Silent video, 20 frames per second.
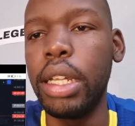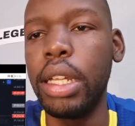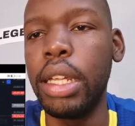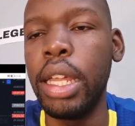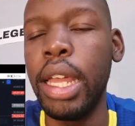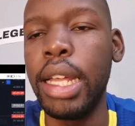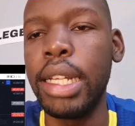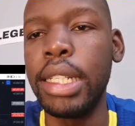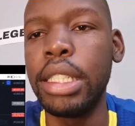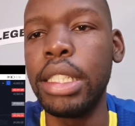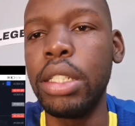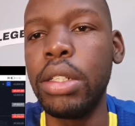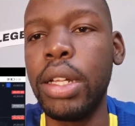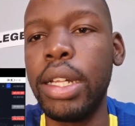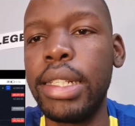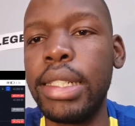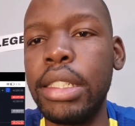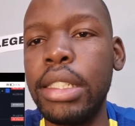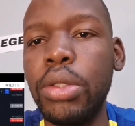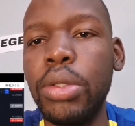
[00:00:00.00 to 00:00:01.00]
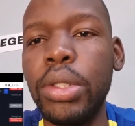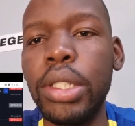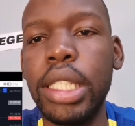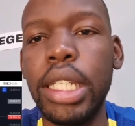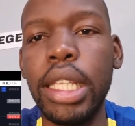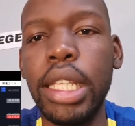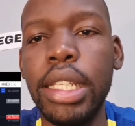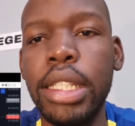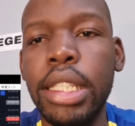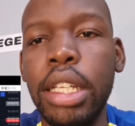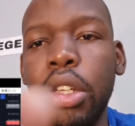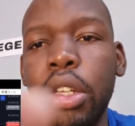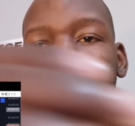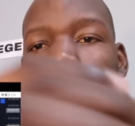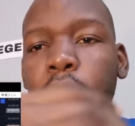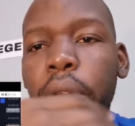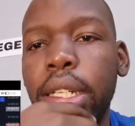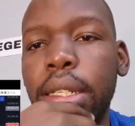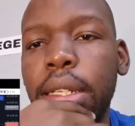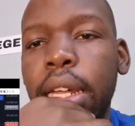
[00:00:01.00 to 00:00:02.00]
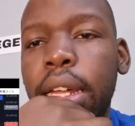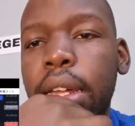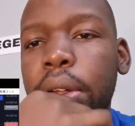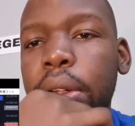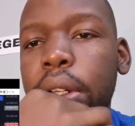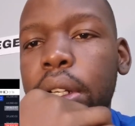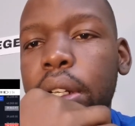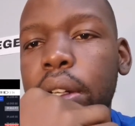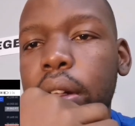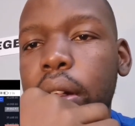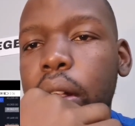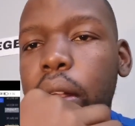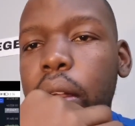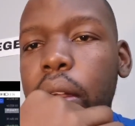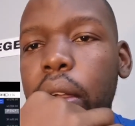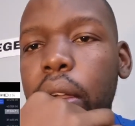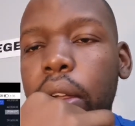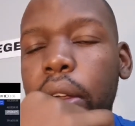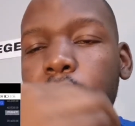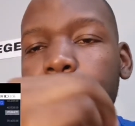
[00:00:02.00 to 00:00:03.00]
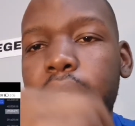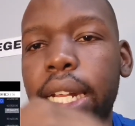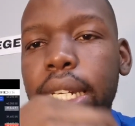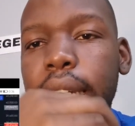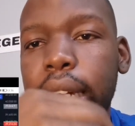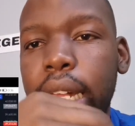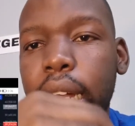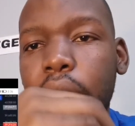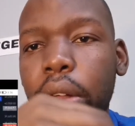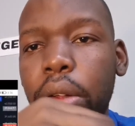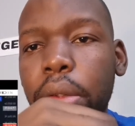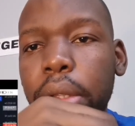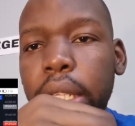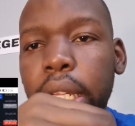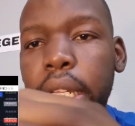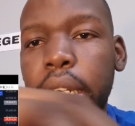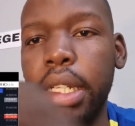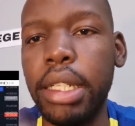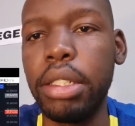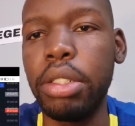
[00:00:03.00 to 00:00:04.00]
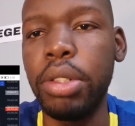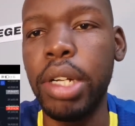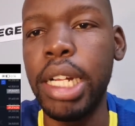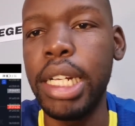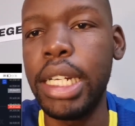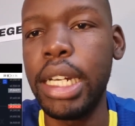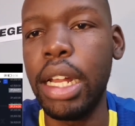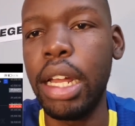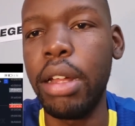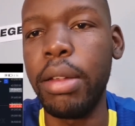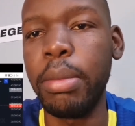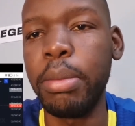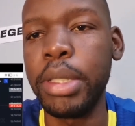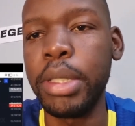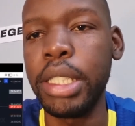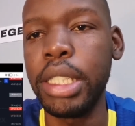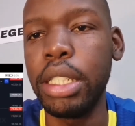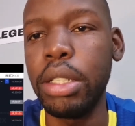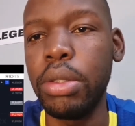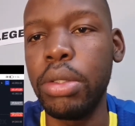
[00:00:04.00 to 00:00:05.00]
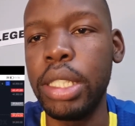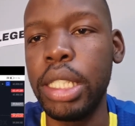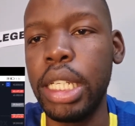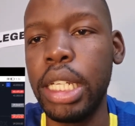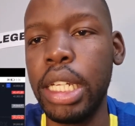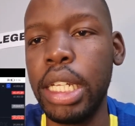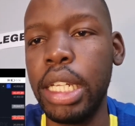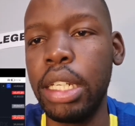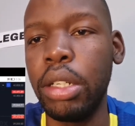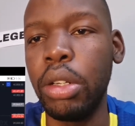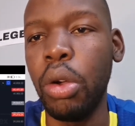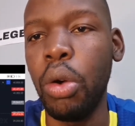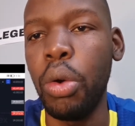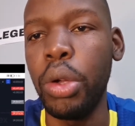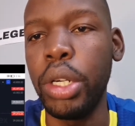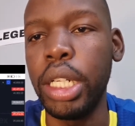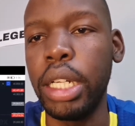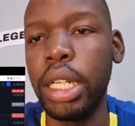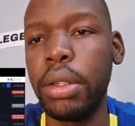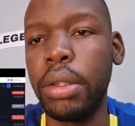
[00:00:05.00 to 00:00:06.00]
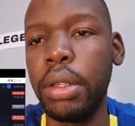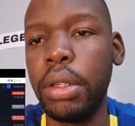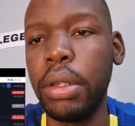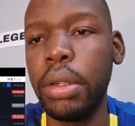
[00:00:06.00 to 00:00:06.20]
Yeah, I still see this thing going down. Right now, that is. Right now I'm still seeing it go down.